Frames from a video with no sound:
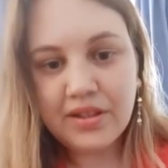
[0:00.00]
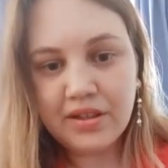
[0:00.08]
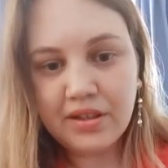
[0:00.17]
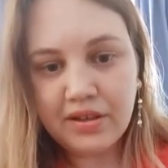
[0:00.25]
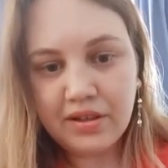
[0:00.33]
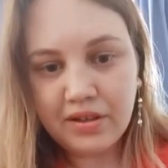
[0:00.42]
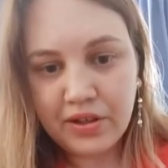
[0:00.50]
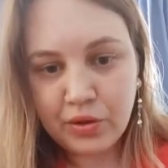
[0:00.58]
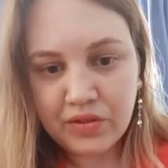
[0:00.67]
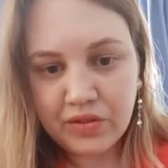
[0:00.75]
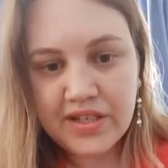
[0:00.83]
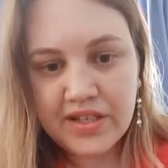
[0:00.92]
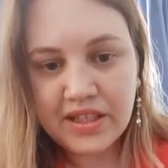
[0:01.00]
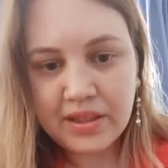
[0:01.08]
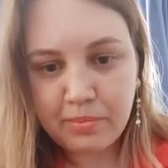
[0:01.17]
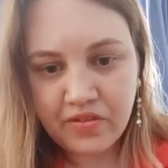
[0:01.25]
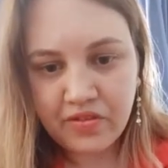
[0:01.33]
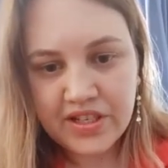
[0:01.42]

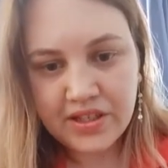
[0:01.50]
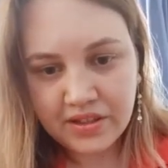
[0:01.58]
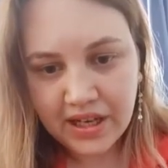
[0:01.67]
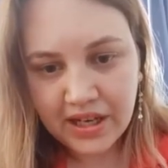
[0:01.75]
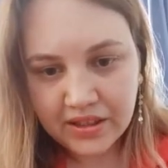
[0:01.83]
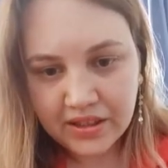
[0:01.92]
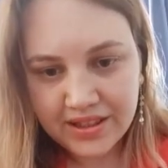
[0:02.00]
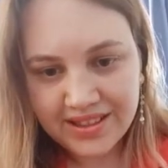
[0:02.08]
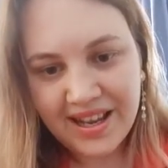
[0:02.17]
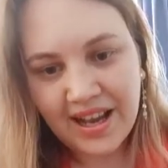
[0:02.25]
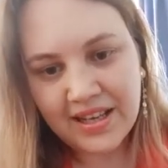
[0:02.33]
University Professor Dr.